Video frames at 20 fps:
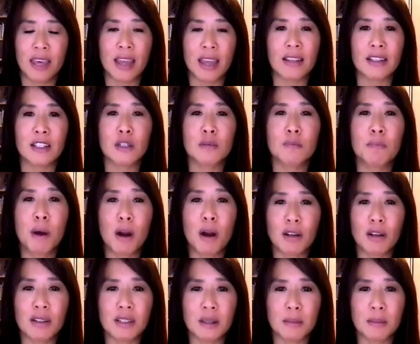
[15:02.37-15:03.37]

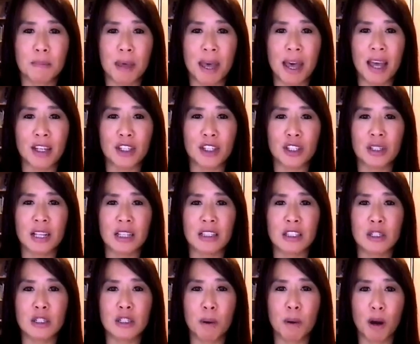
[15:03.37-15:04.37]
sparks the passion, that
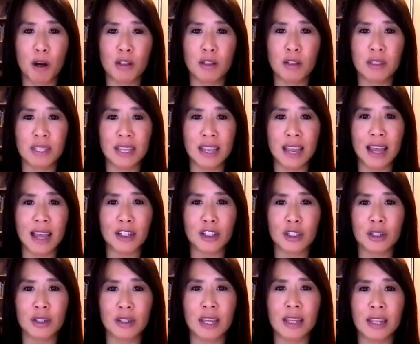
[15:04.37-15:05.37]
sparks the
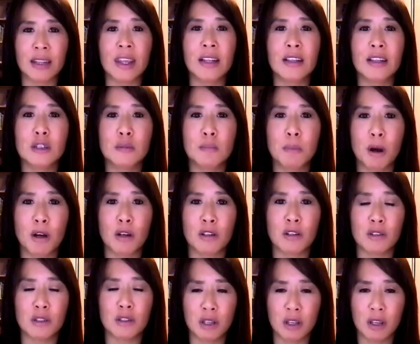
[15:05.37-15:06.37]
action, that then
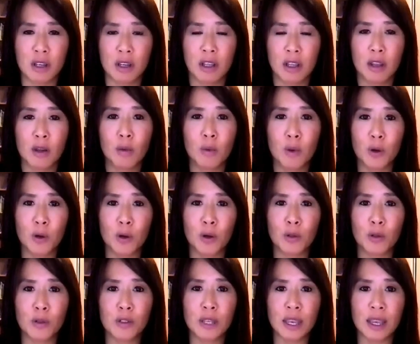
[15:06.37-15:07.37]
sparks the
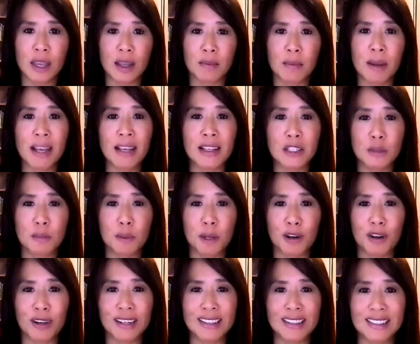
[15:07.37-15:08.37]
world and my
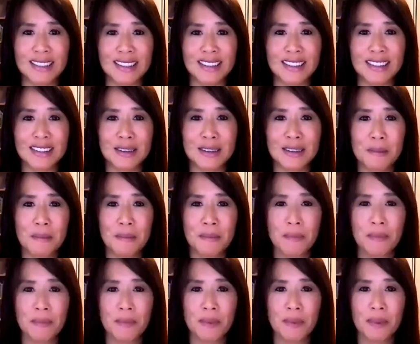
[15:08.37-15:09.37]
experiences.
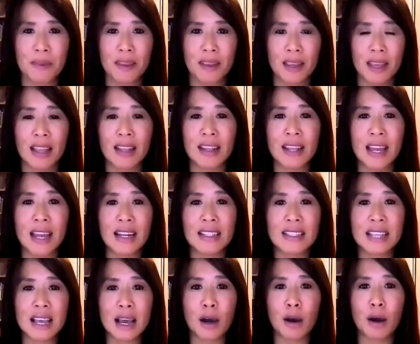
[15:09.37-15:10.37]
And that
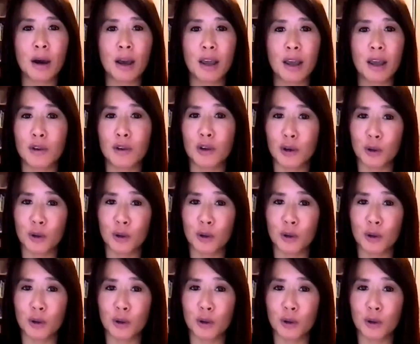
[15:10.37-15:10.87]
is how I've